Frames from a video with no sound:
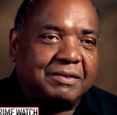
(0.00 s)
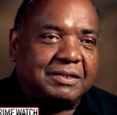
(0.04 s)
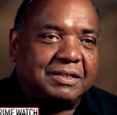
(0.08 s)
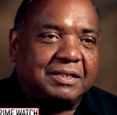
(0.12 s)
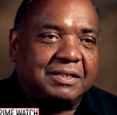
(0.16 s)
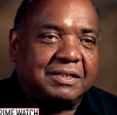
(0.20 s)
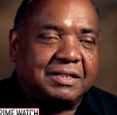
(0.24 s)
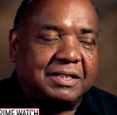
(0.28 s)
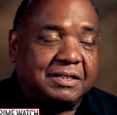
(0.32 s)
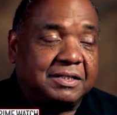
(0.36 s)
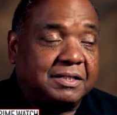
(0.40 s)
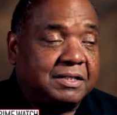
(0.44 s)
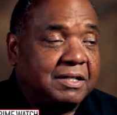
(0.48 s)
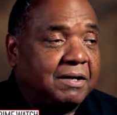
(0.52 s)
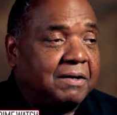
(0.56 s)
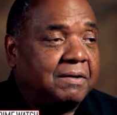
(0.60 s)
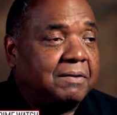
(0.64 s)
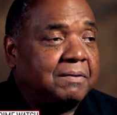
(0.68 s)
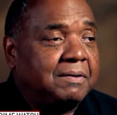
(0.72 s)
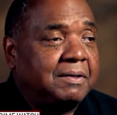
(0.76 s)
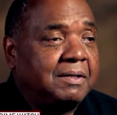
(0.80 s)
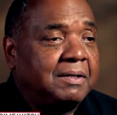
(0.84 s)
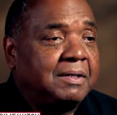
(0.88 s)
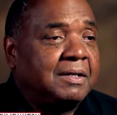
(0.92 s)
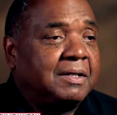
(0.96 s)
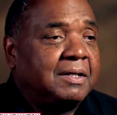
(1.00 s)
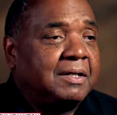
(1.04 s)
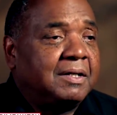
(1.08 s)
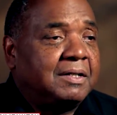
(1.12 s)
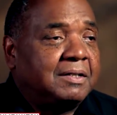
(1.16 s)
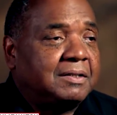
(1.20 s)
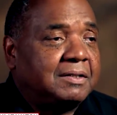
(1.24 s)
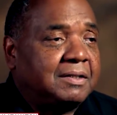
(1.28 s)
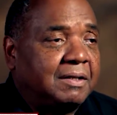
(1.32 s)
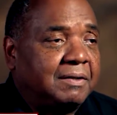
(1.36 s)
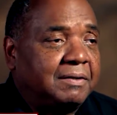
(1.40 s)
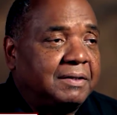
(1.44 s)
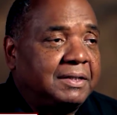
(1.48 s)
And she says, no,
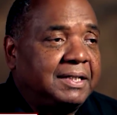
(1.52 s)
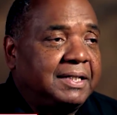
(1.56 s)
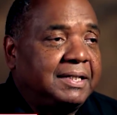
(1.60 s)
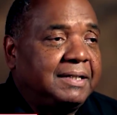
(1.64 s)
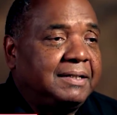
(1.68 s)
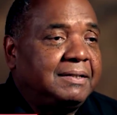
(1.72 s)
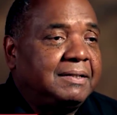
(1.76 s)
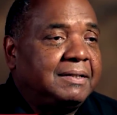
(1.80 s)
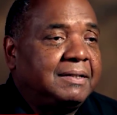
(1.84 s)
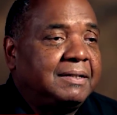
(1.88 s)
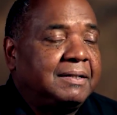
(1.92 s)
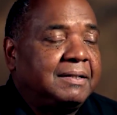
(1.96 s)
Tony,